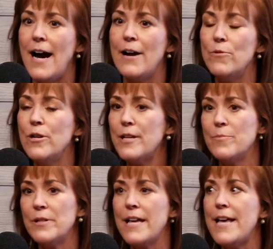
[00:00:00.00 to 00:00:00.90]
I really
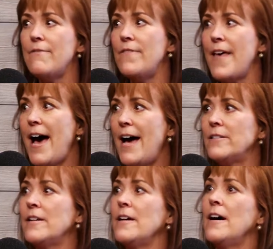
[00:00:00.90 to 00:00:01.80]
believe
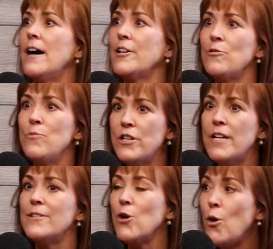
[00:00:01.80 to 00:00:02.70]
that a
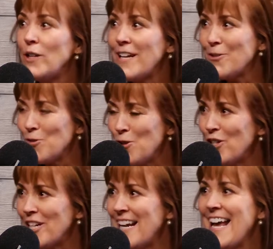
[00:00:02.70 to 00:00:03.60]
community is only as
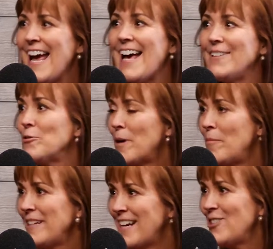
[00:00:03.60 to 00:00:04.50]
good as their
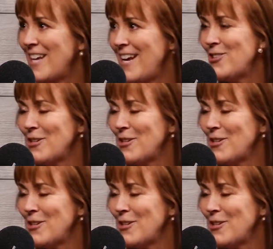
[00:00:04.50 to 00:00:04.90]
public education